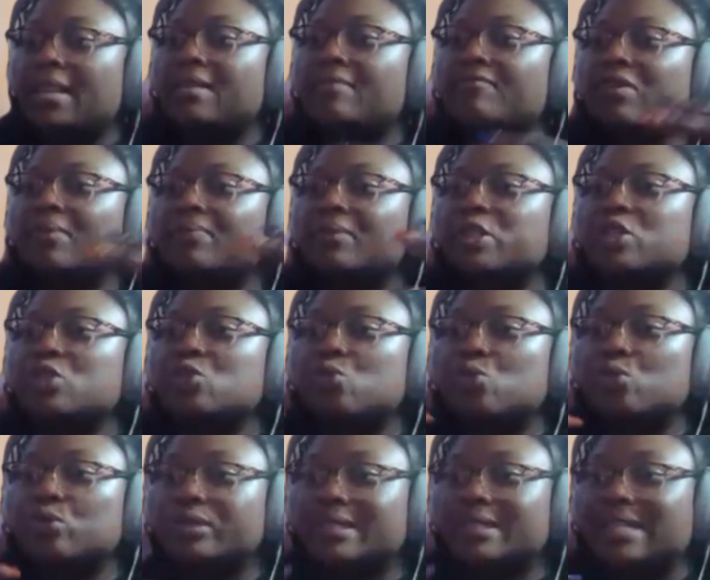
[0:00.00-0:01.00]
And then from the
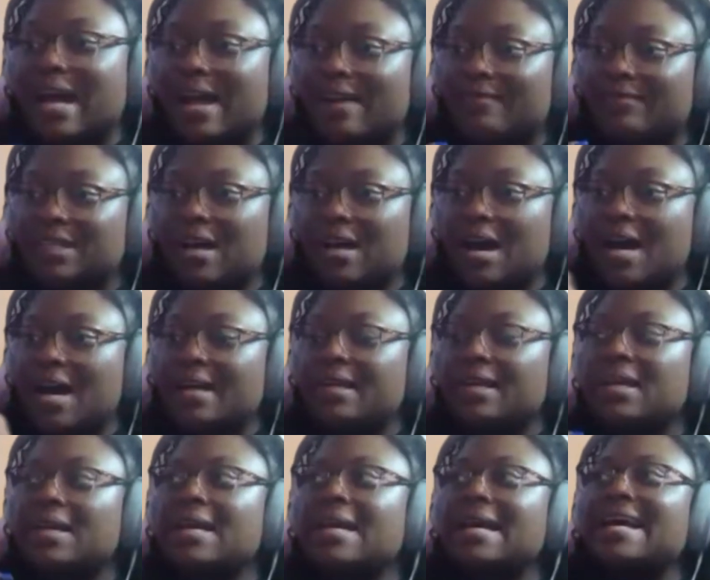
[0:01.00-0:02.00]
school staff
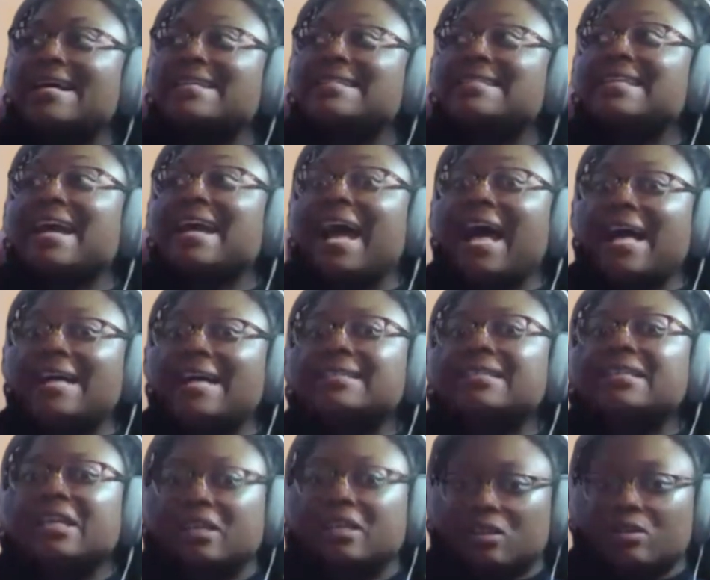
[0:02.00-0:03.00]
side, it's
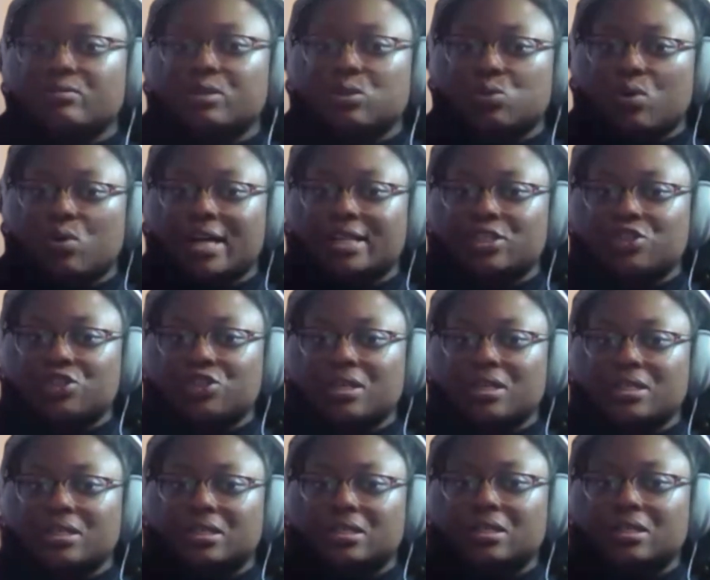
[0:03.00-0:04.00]
asking those
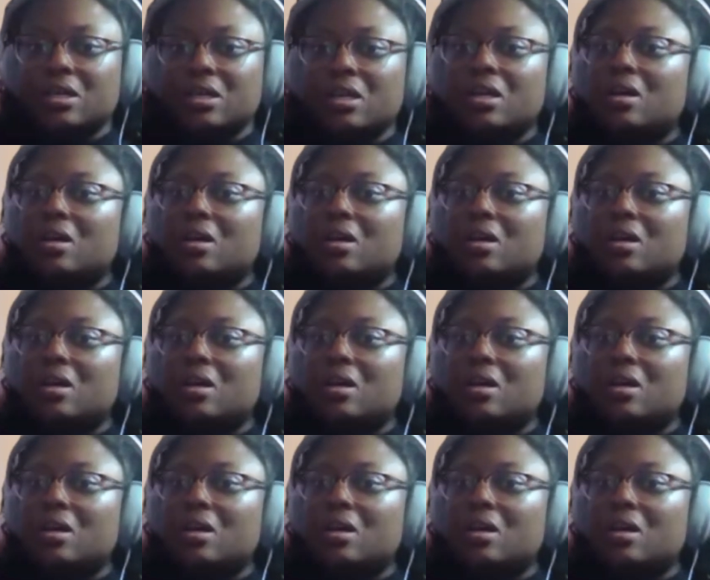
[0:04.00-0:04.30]
questions.